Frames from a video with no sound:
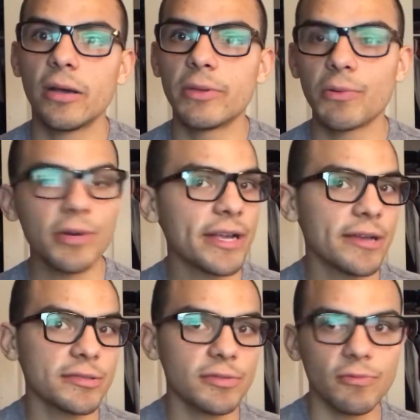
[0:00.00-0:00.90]
Your
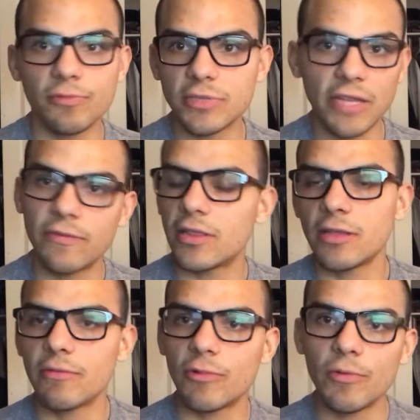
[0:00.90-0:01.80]
workouts
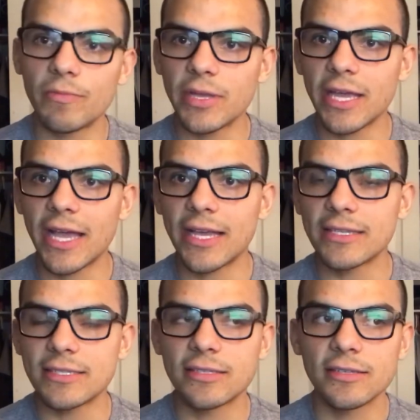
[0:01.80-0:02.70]
definitely won't be
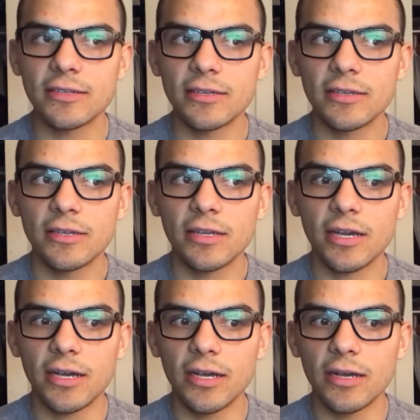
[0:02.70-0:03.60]
as
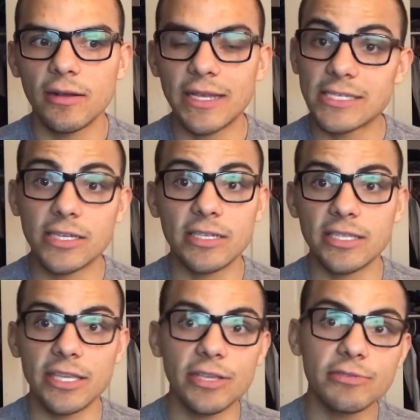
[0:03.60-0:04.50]
good as
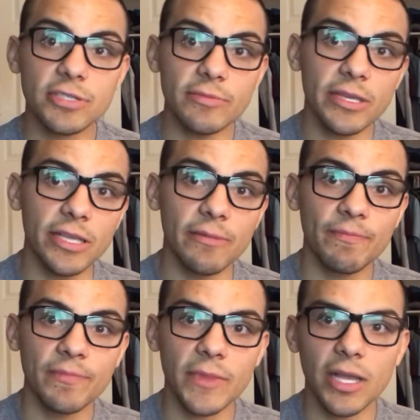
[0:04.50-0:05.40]
they used to be,
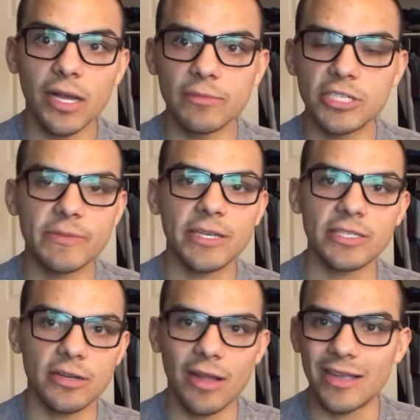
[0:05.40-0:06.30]
just because
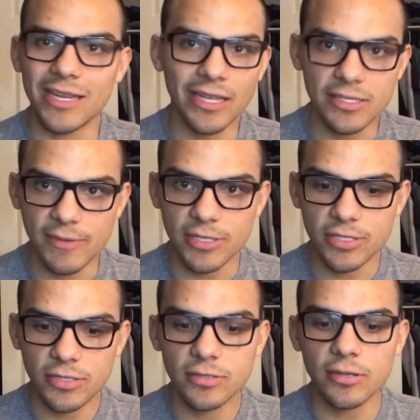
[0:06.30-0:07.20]
you're not eating as
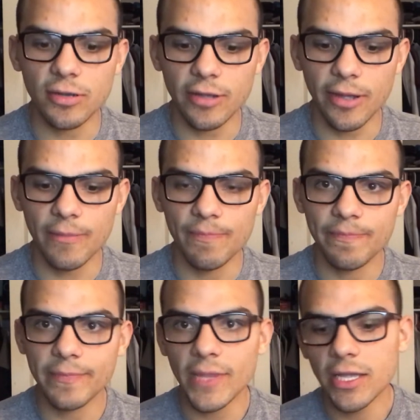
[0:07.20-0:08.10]
much. Okay.
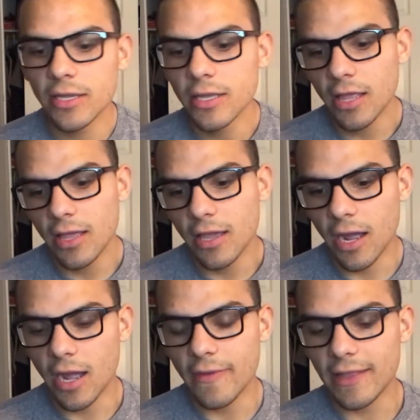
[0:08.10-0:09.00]

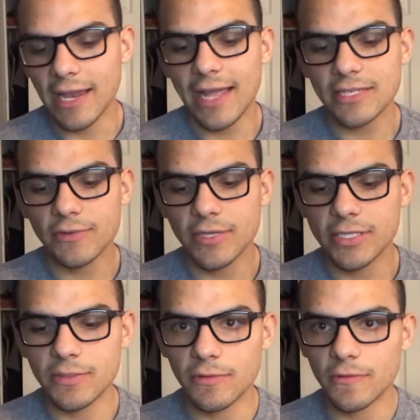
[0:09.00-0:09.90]
And the last one is
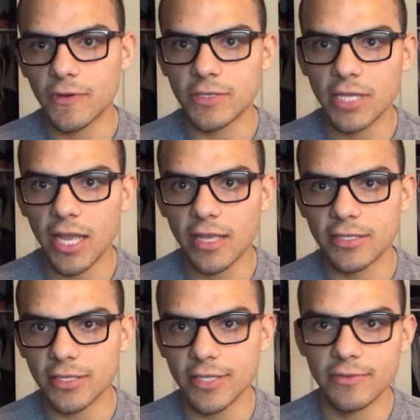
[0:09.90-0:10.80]
the reverse diet.
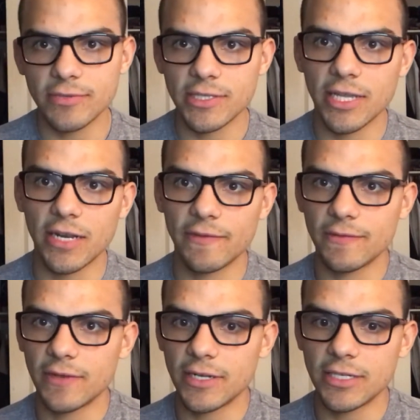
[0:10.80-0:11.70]
So this one's
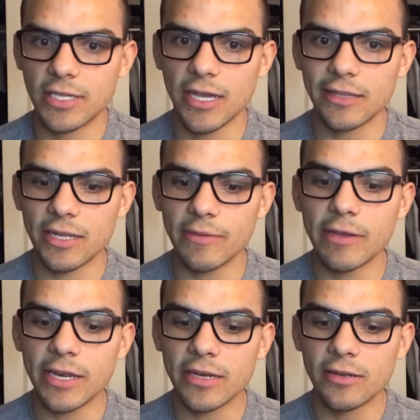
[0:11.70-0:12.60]
it is highly
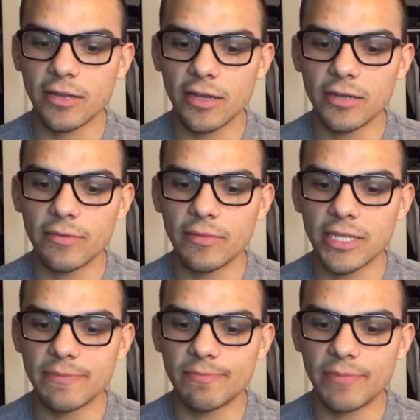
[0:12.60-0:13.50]
debated.
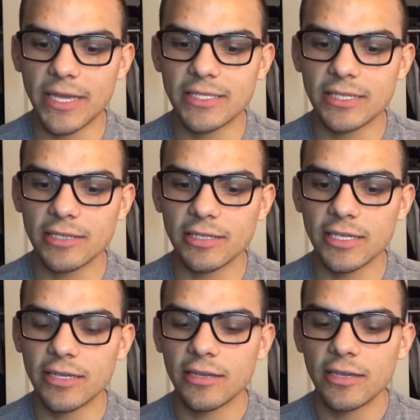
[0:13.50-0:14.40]
It
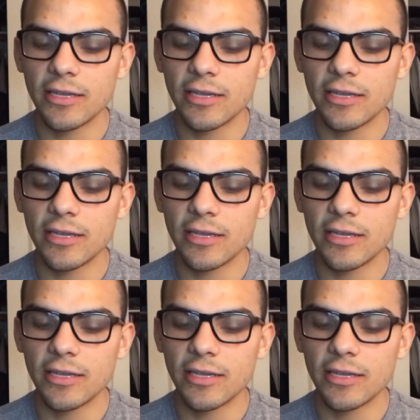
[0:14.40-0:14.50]
basically,